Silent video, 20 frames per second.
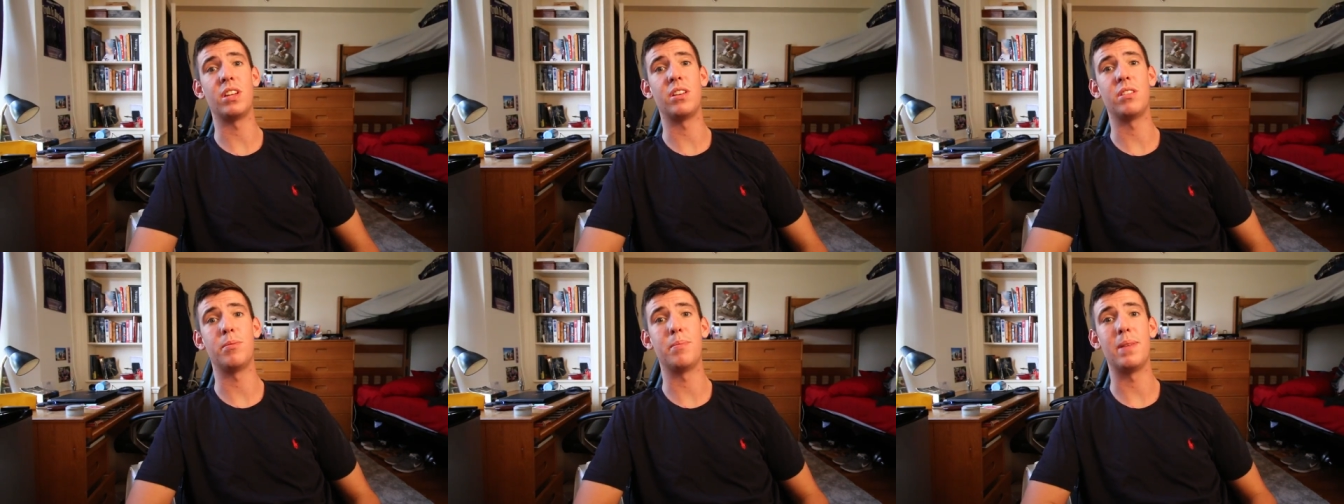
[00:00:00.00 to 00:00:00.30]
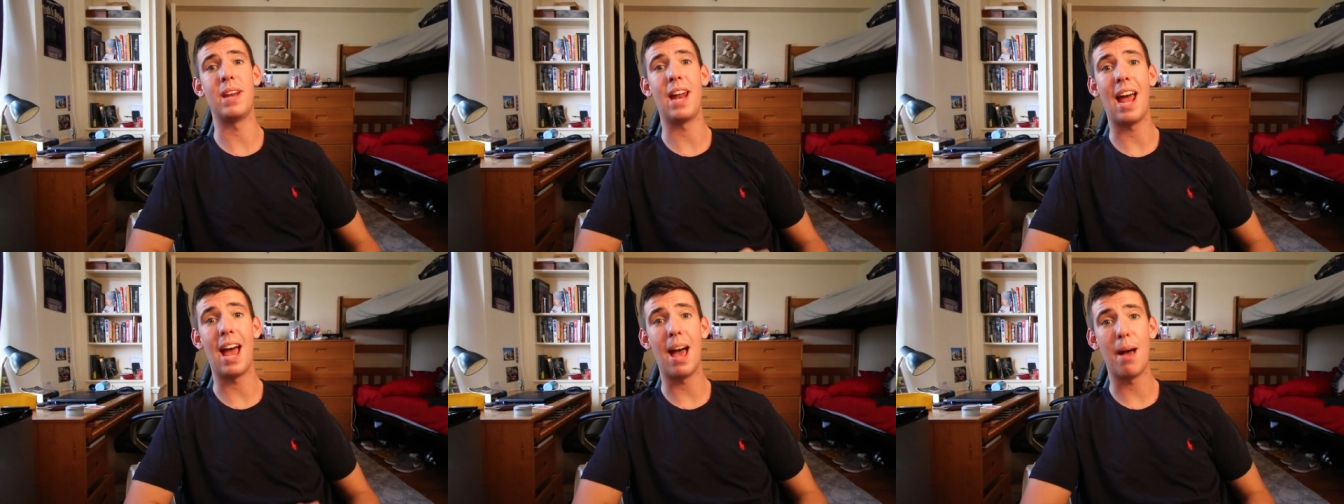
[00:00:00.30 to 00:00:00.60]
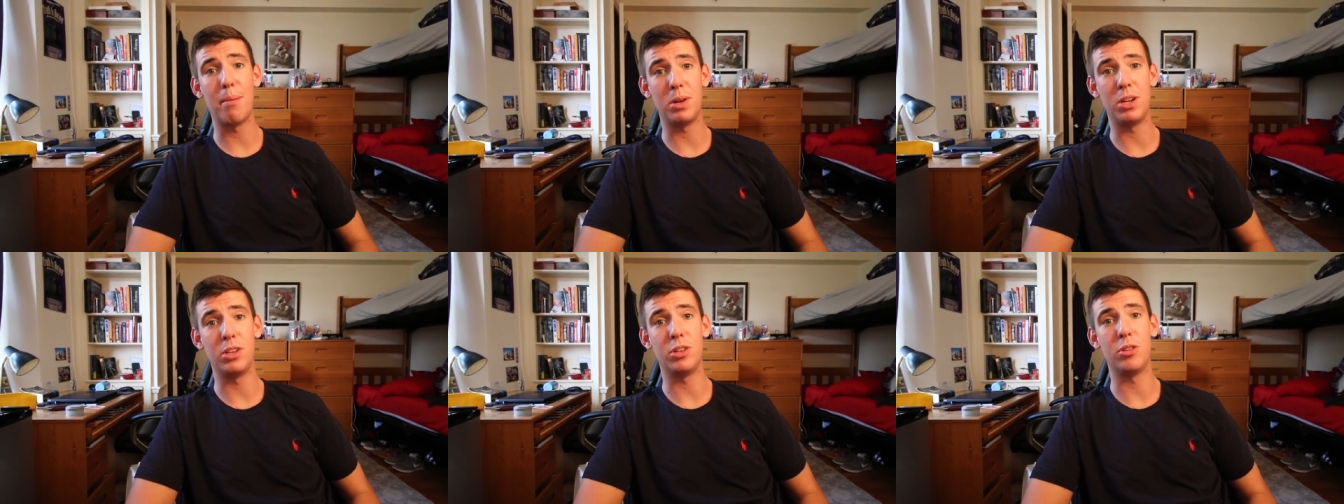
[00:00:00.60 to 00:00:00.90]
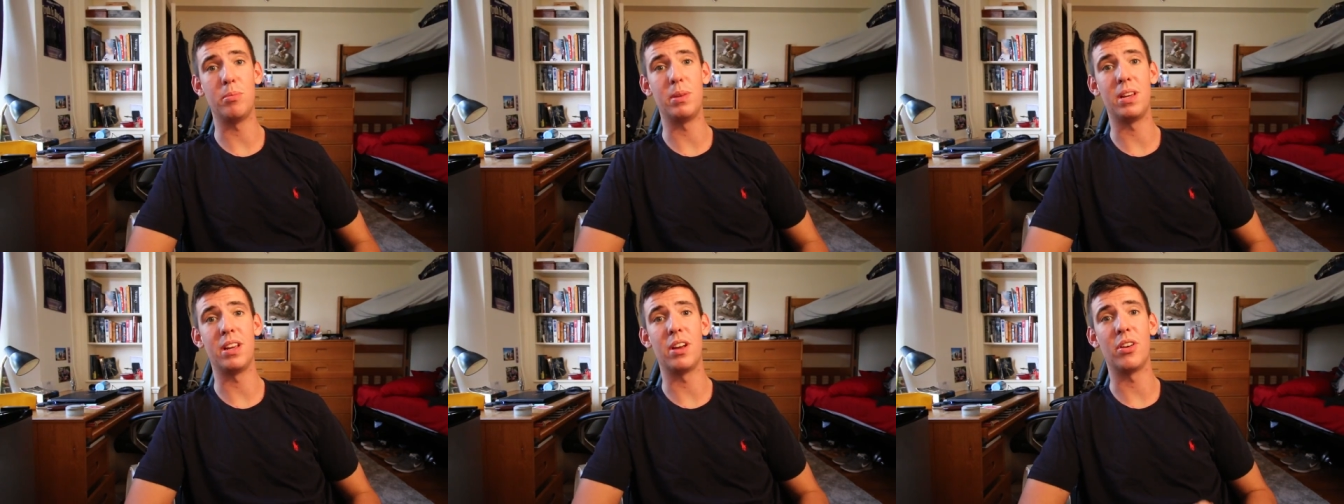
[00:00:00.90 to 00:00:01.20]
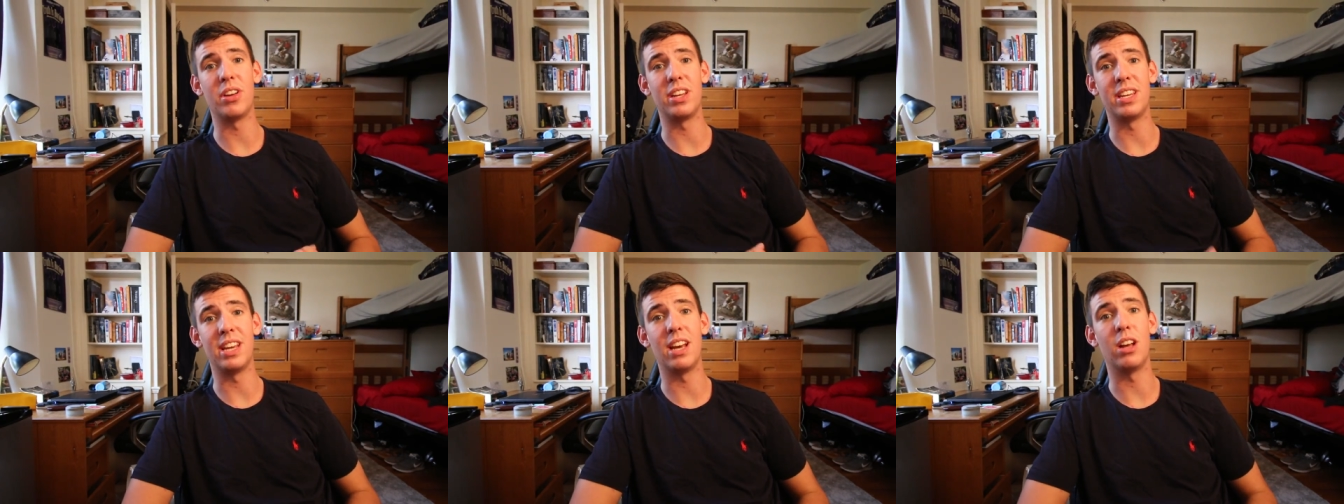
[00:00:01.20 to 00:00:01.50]
that has been happening to me
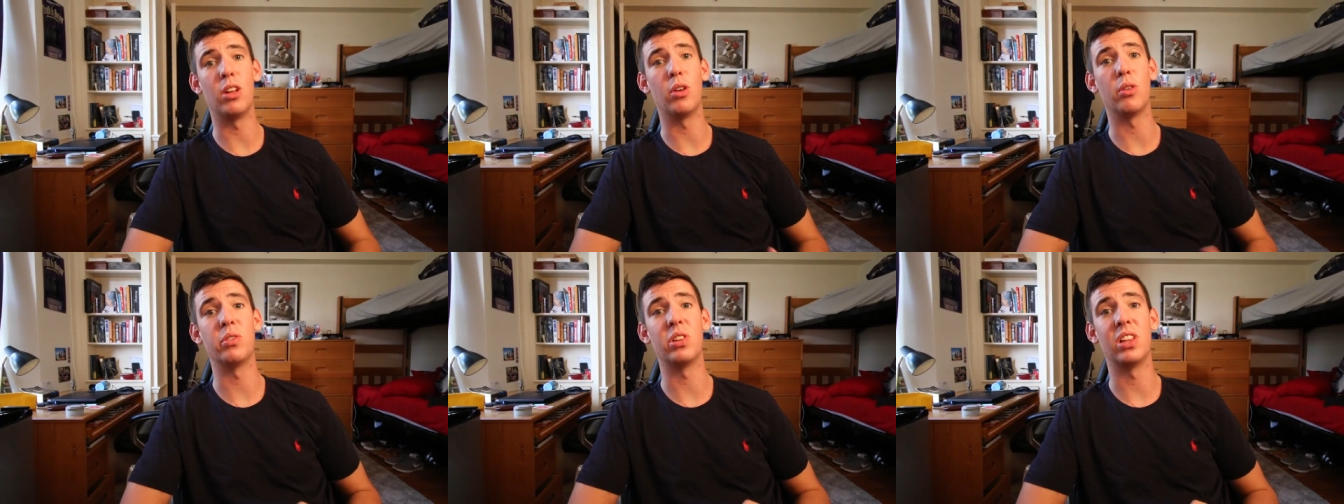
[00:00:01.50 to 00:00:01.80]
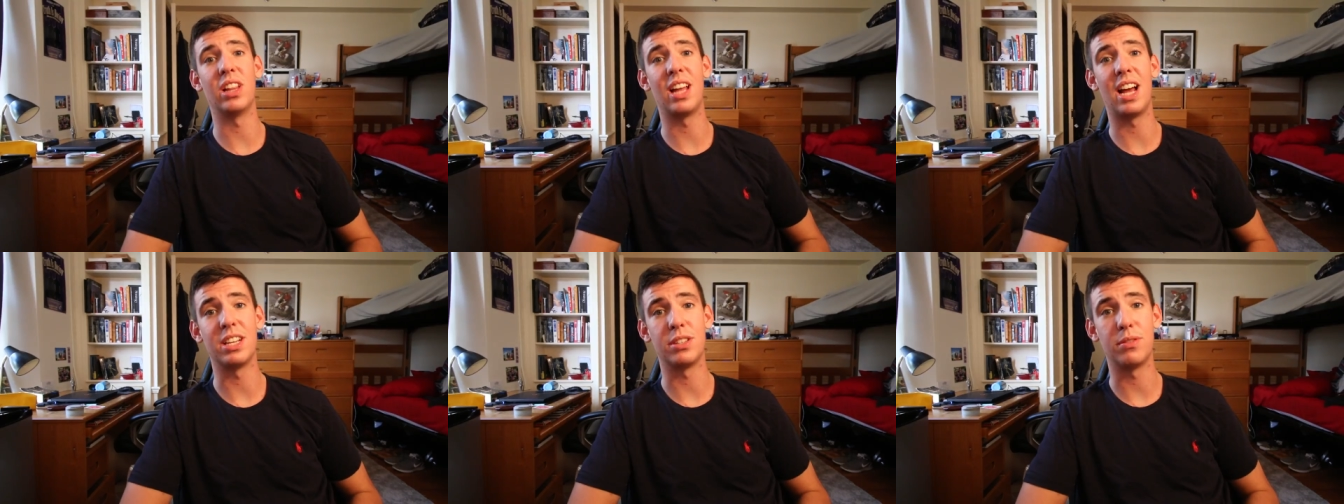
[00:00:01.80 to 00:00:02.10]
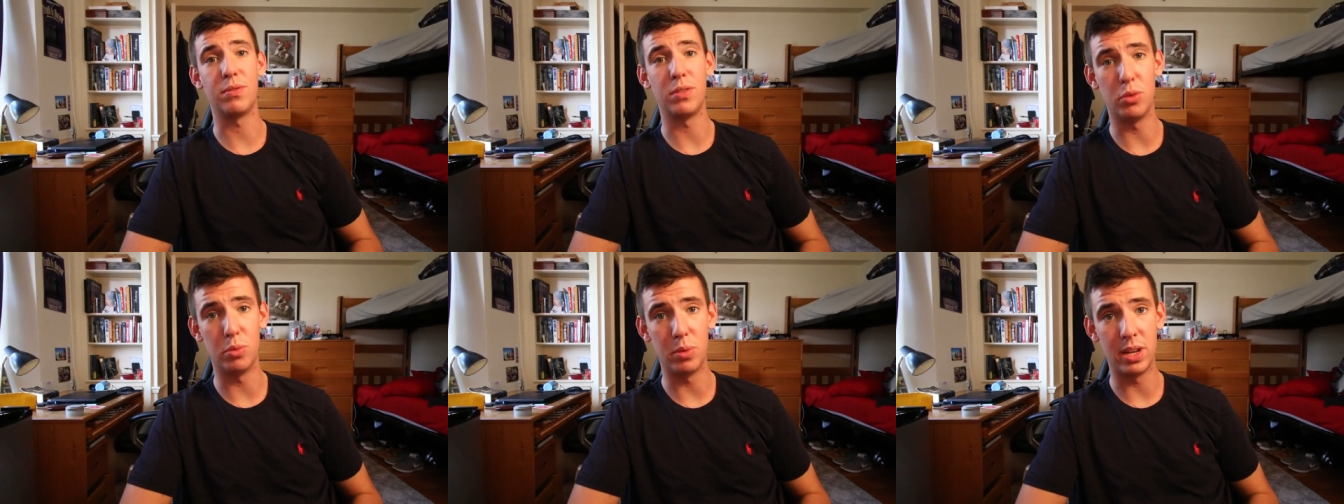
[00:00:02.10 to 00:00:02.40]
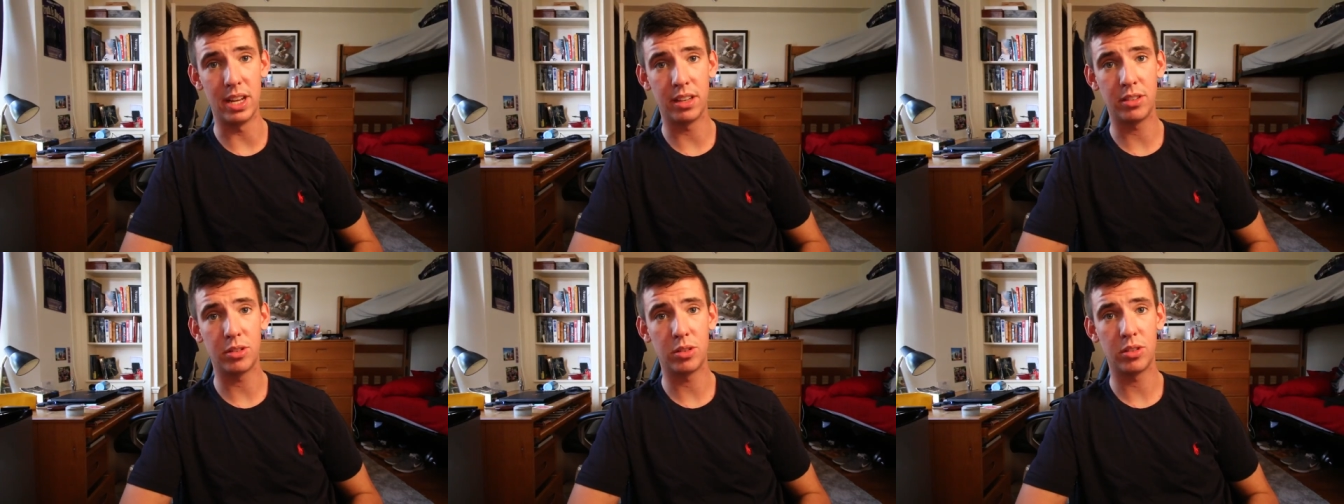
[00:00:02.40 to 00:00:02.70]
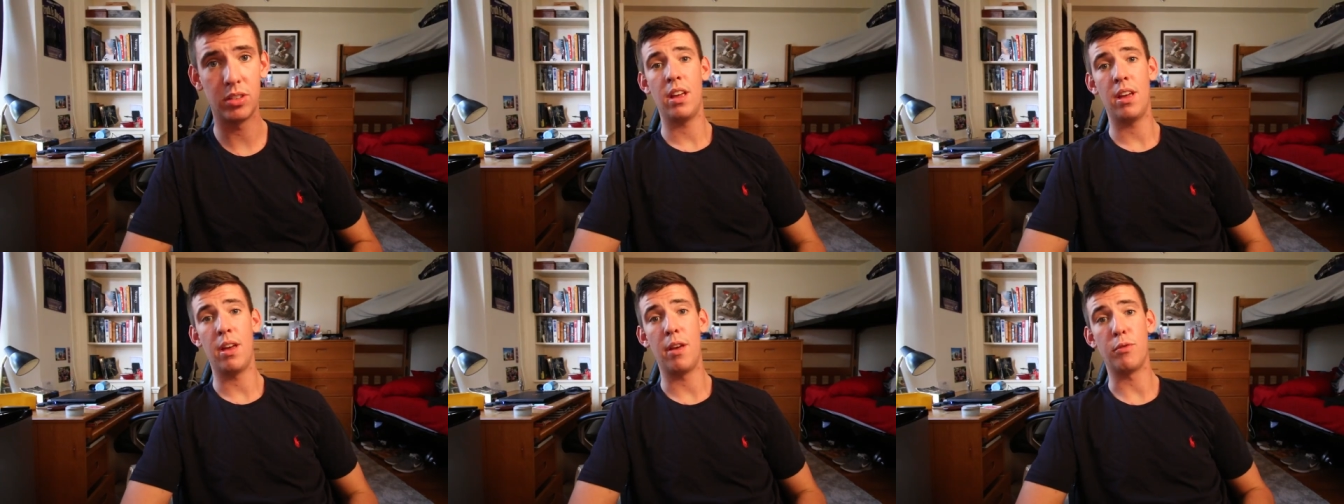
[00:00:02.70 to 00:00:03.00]
here at Yale over the last few weeks.
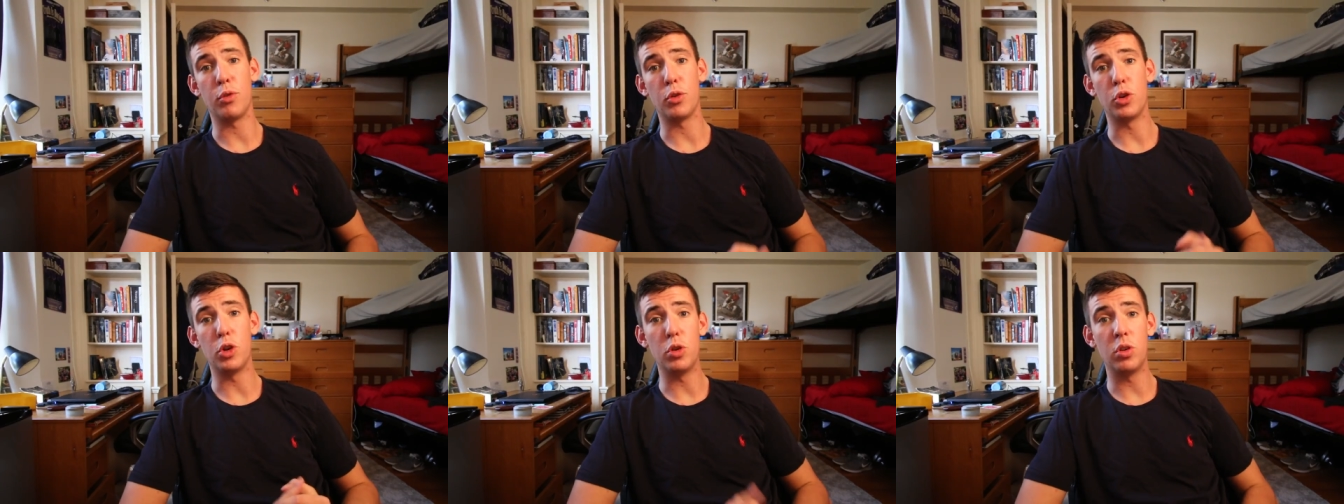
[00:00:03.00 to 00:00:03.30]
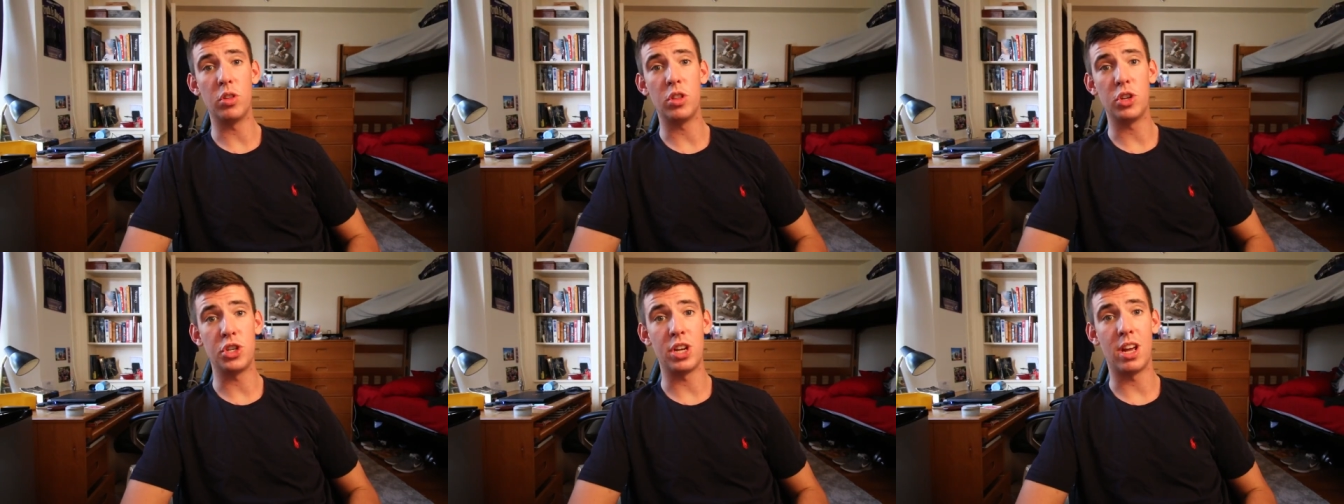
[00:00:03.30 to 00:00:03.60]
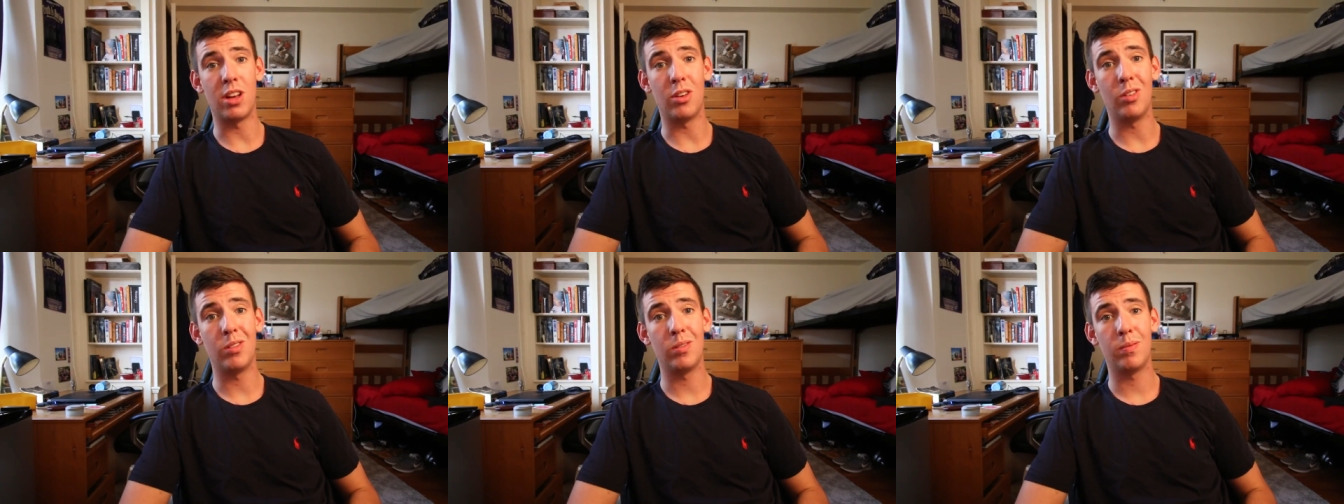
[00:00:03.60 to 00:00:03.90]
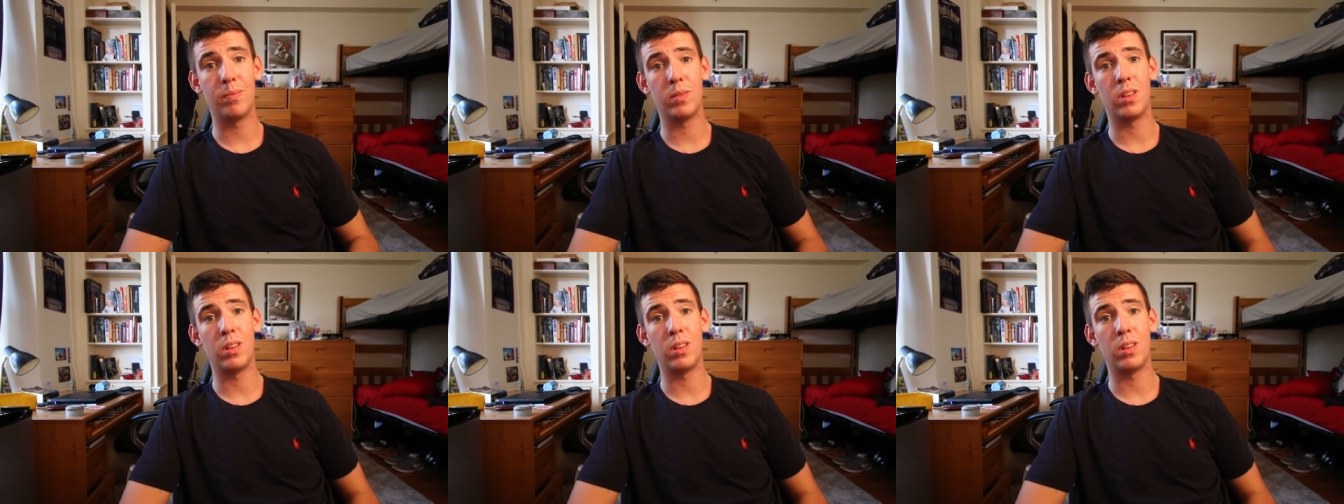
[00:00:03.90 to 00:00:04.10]
If you're new to the channel,